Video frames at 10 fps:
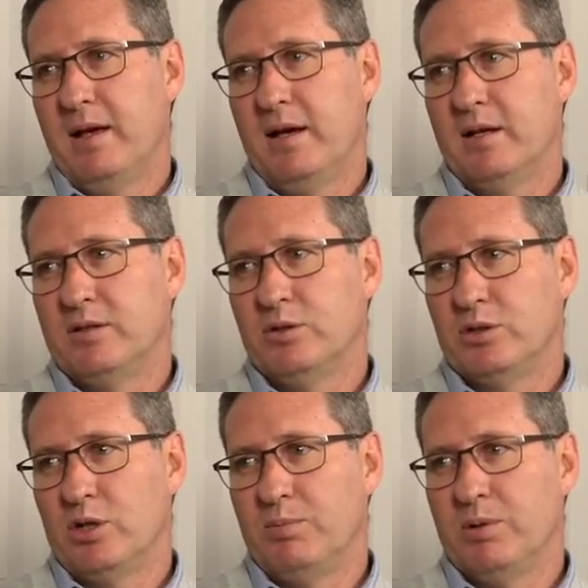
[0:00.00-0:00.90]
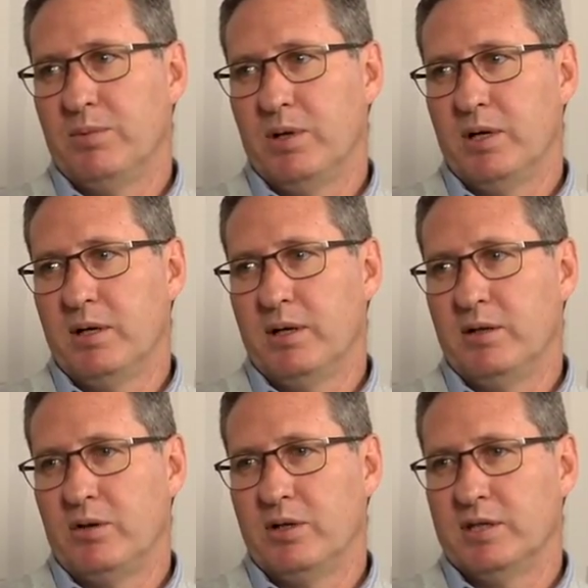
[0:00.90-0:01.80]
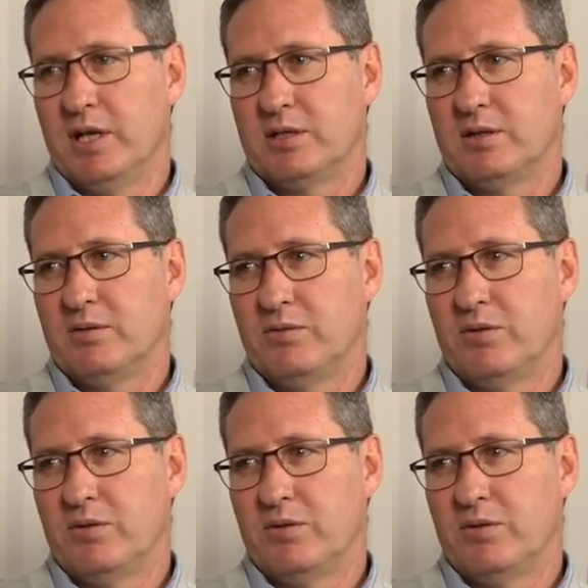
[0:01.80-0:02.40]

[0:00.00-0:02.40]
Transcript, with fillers: uh, to stop a, uh, a, transaction